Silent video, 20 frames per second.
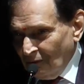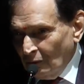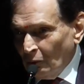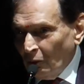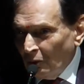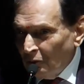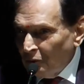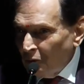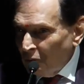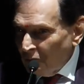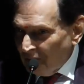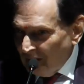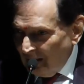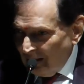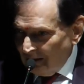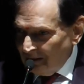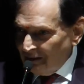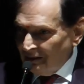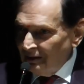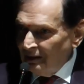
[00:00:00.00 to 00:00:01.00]
You all know
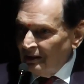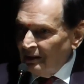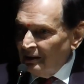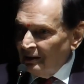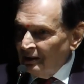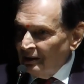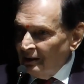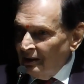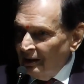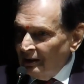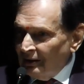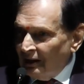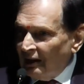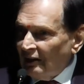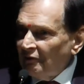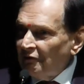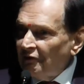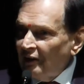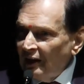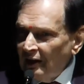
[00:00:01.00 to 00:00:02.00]
that.
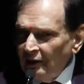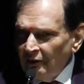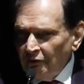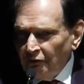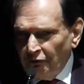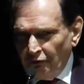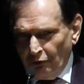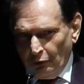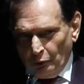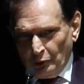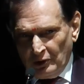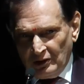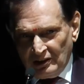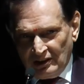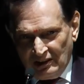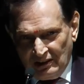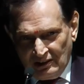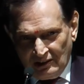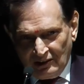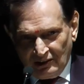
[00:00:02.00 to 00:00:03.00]
There are very few
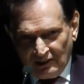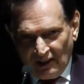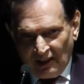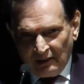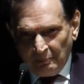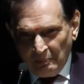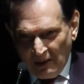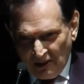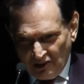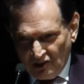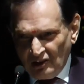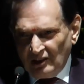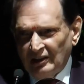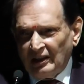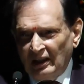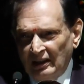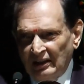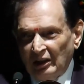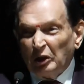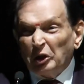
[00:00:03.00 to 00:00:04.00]
diseases that medicine
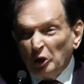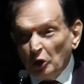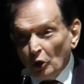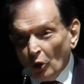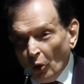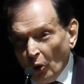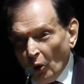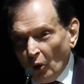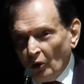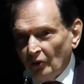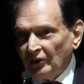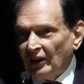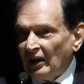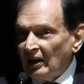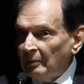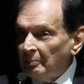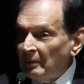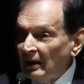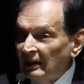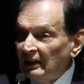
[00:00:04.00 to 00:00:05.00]
can cure.
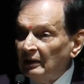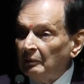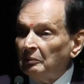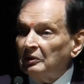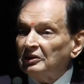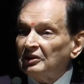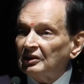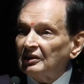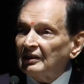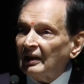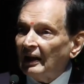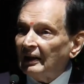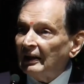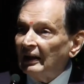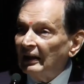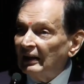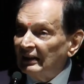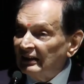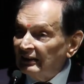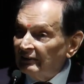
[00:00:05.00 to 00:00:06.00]
There are many which it
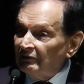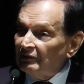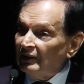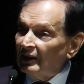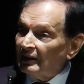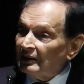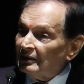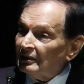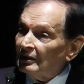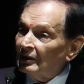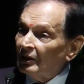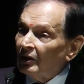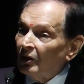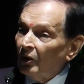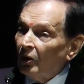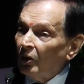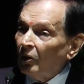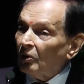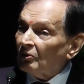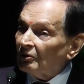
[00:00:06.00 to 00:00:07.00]
can alleviate
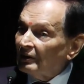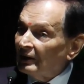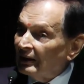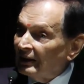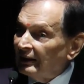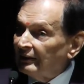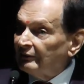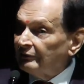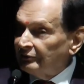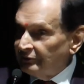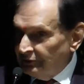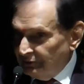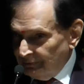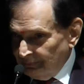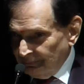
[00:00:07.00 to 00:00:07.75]
or relieve.